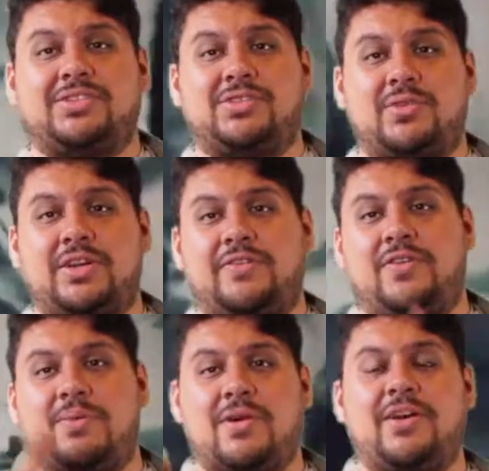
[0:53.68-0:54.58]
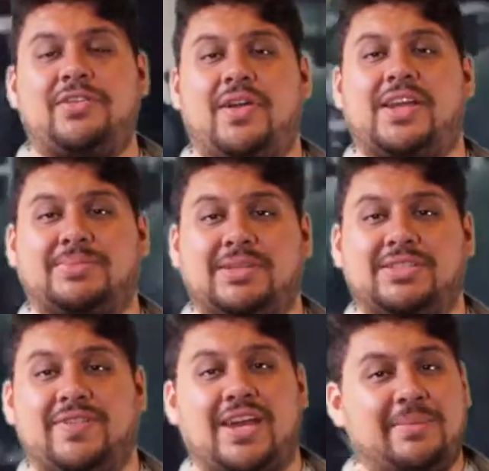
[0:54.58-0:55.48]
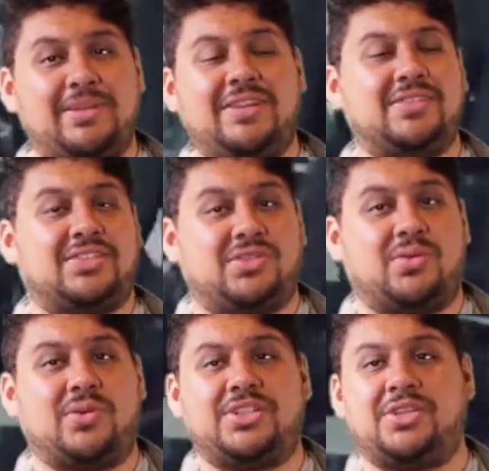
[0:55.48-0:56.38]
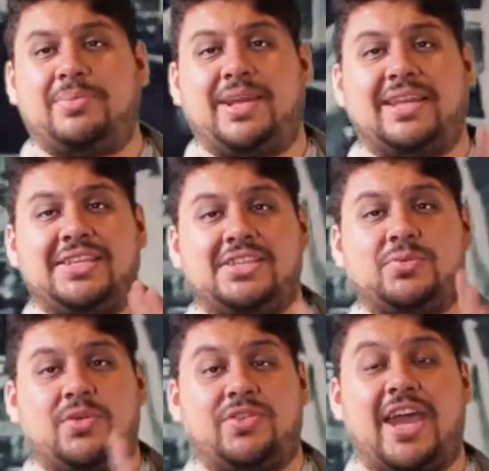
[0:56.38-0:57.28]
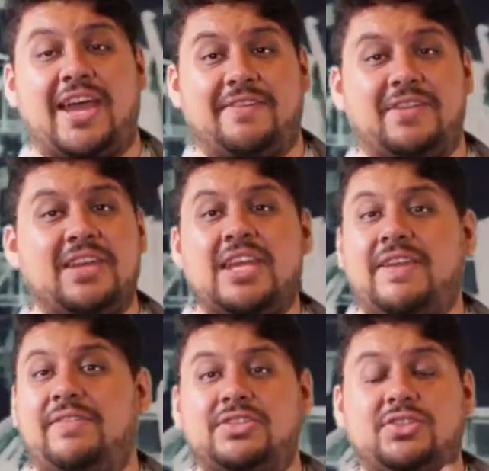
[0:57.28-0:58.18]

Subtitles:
the story from other aspects of it. I believe the story should be at least worth half. If the